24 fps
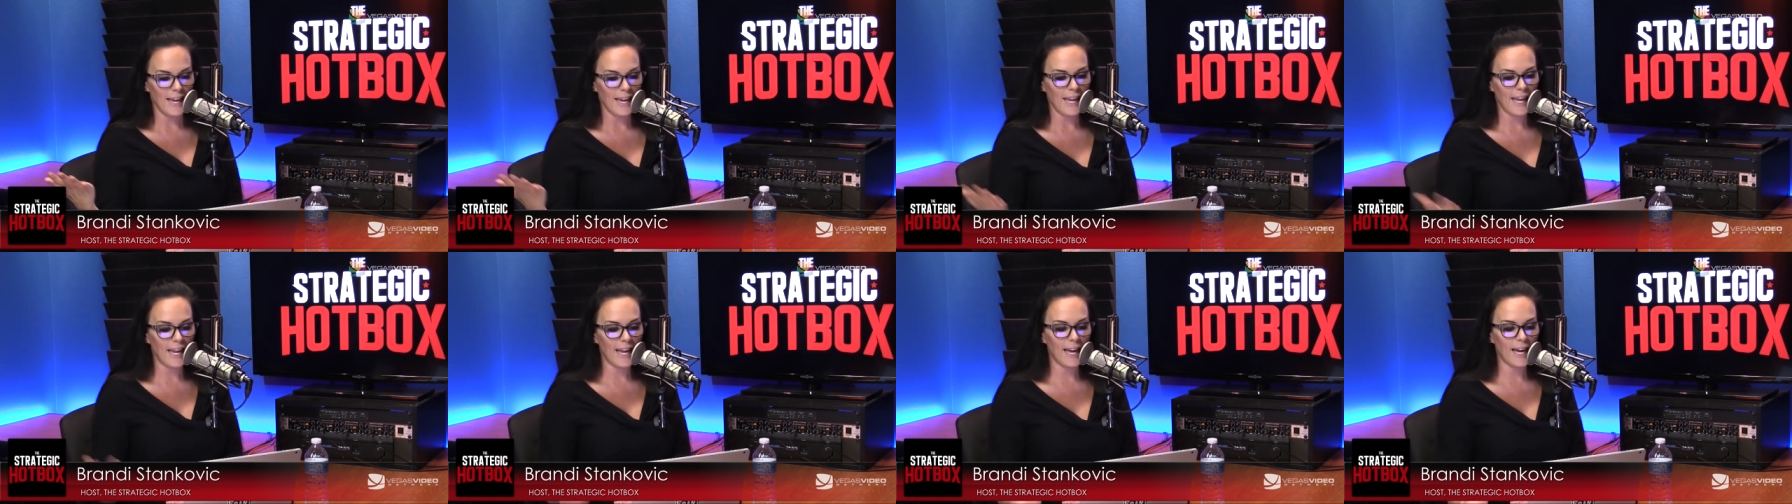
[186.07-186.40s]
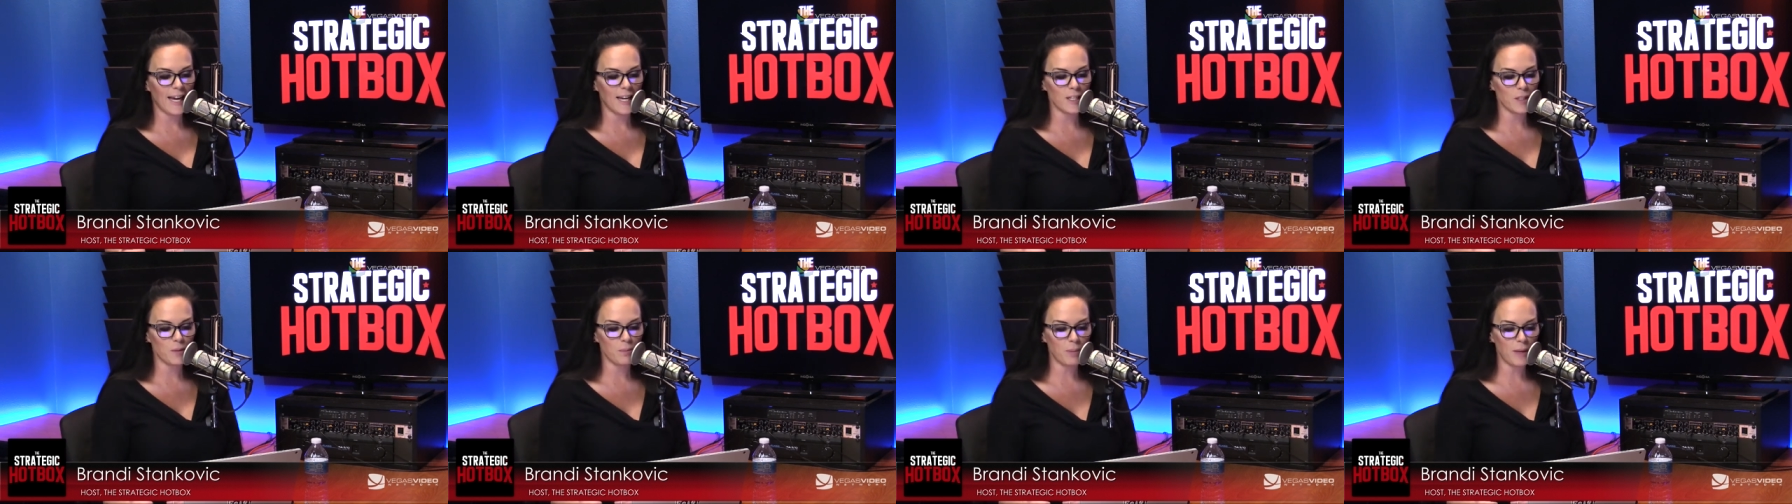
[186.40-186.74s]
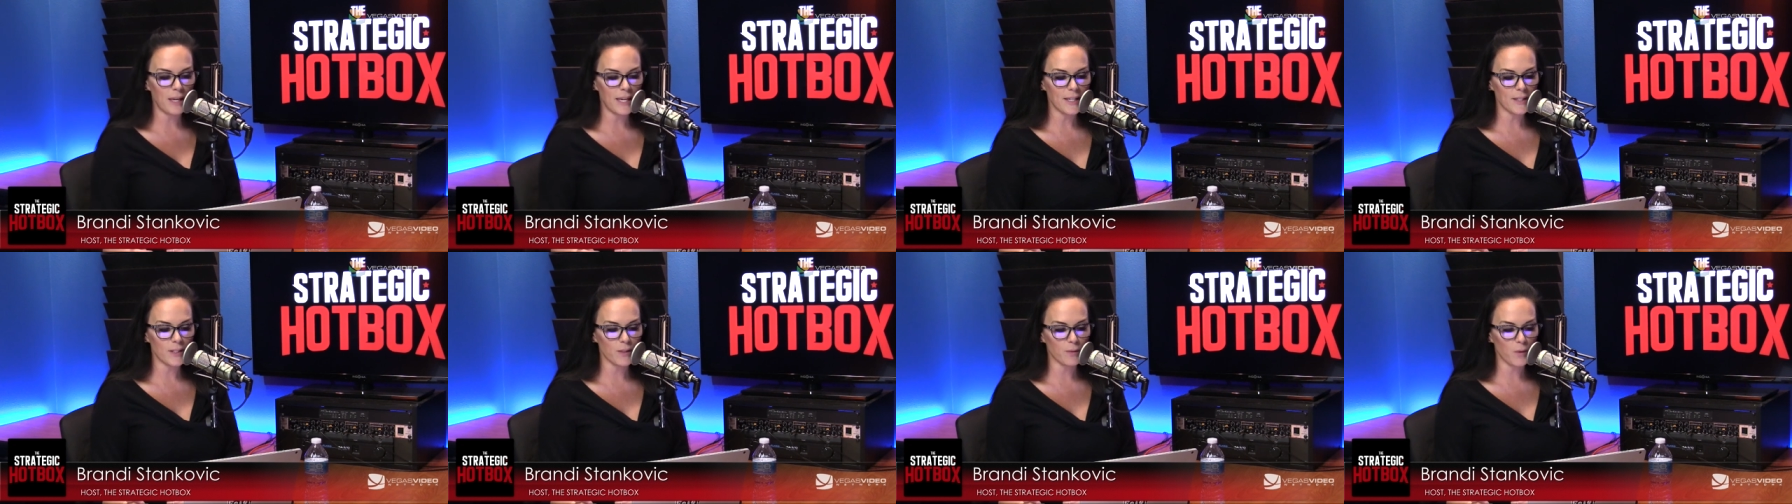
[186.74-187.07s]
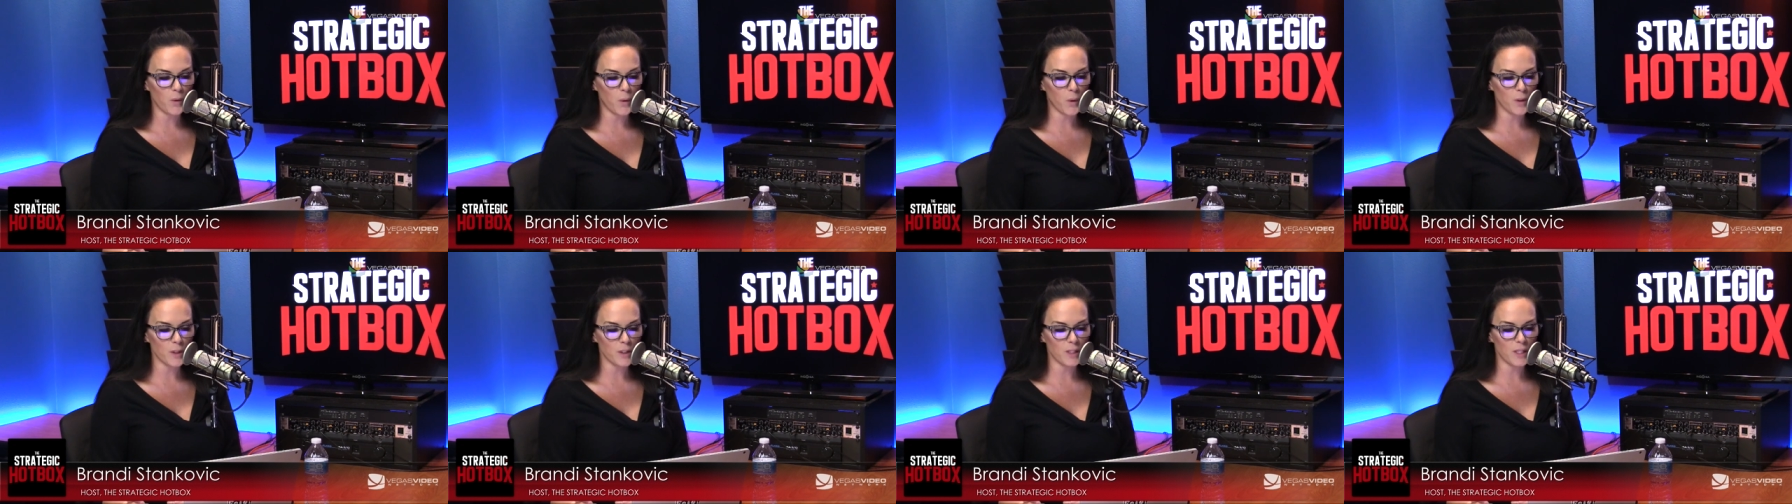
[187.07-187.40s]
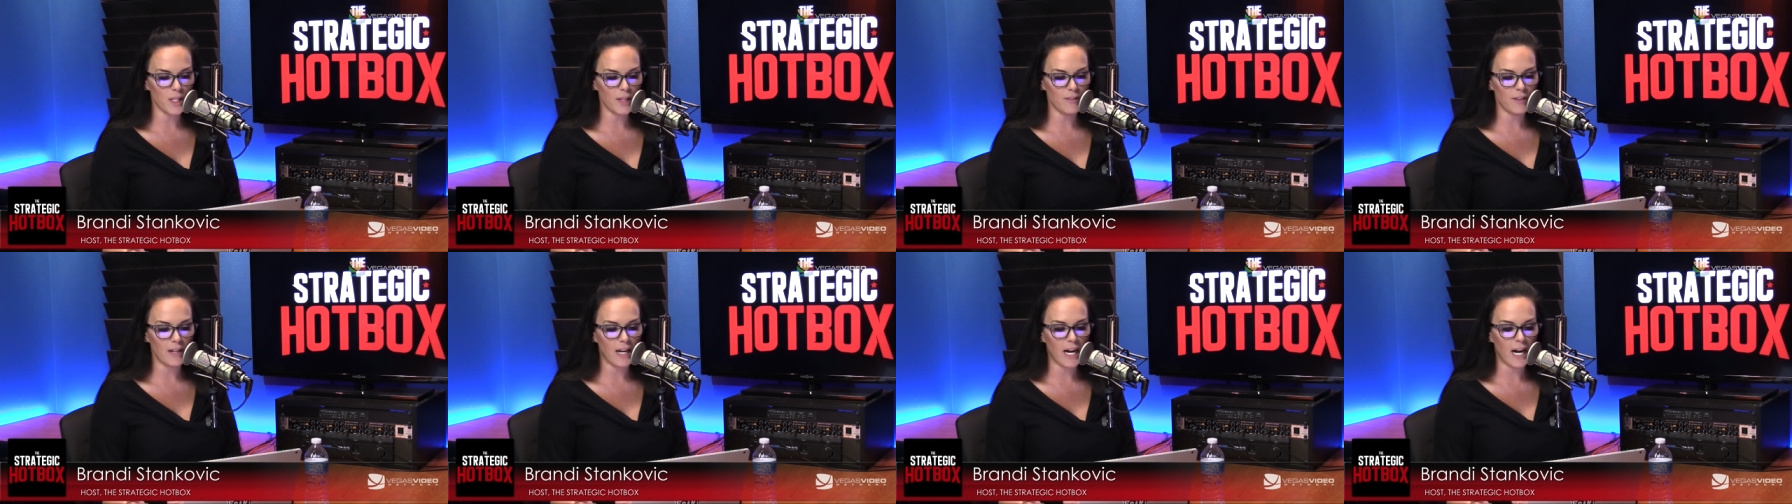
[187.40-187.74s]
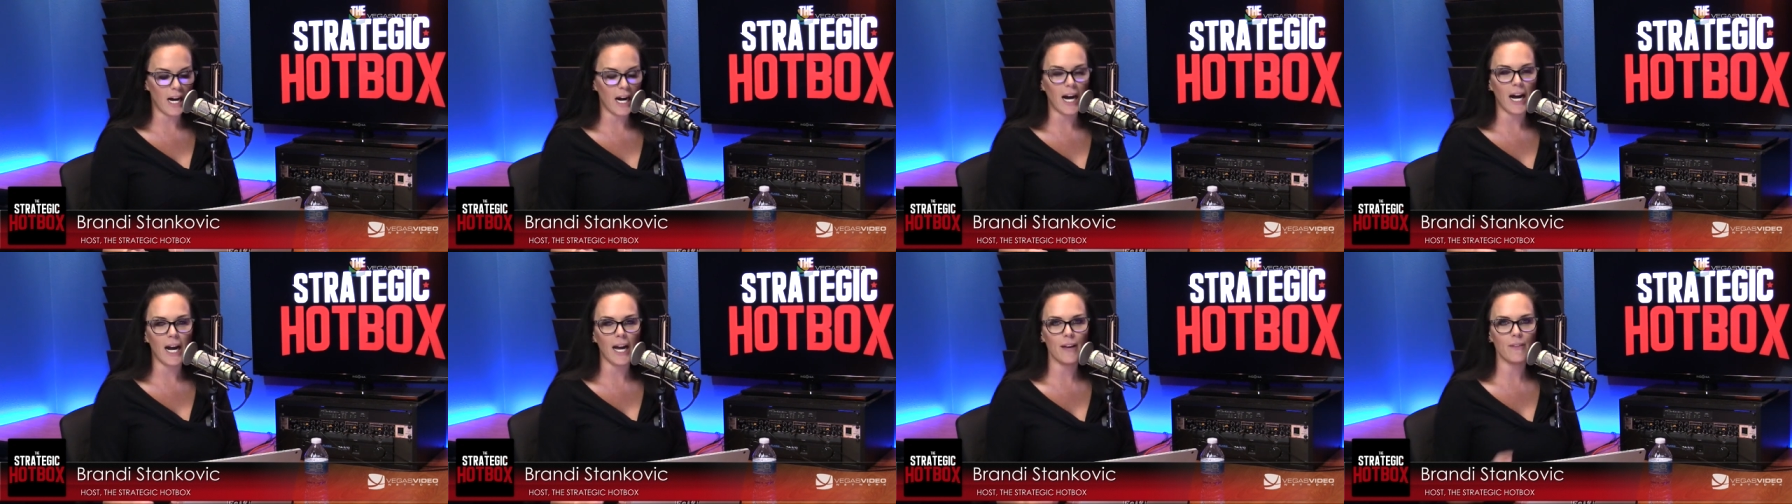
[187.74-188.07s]
and bees, of course, live in a
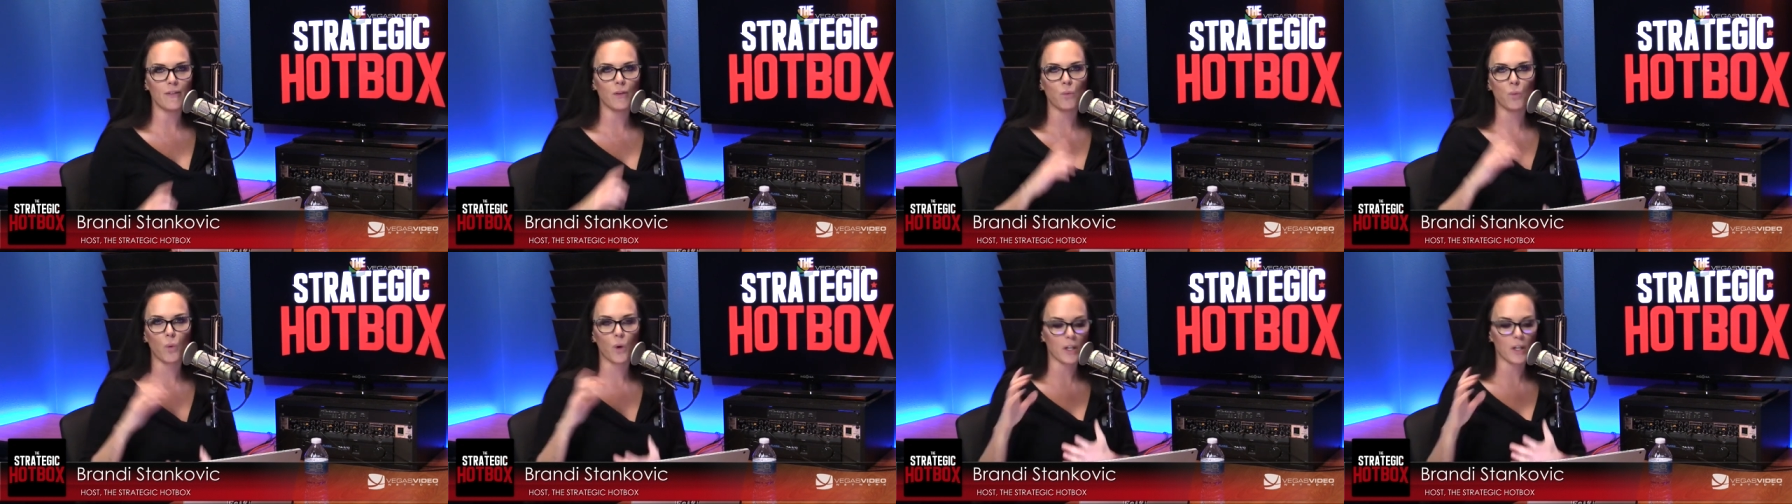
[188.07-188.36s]
hive and